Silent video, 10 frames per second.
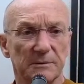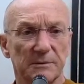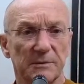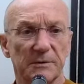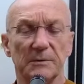
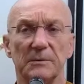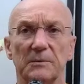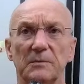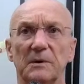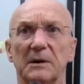
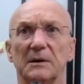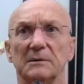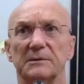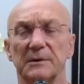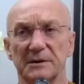
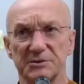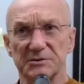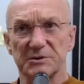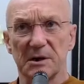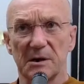
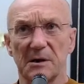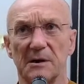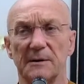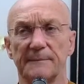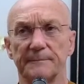Ajahn
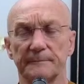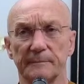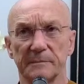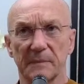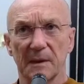Chah,
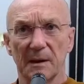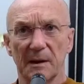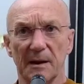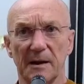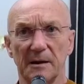
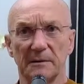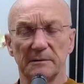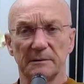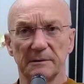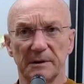
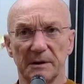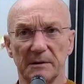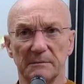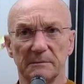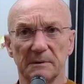and
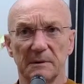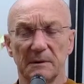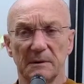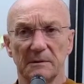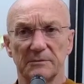
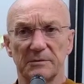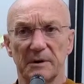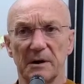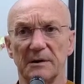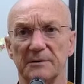
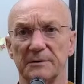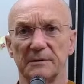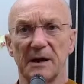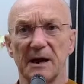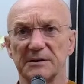try
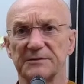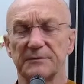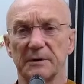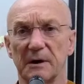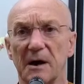to ask
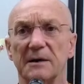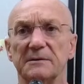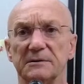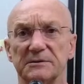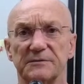for
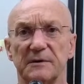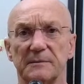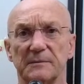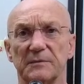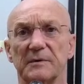guidance
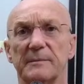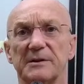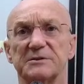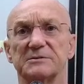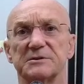from
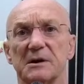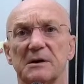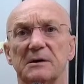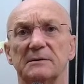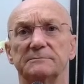Ajahn
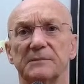Chah,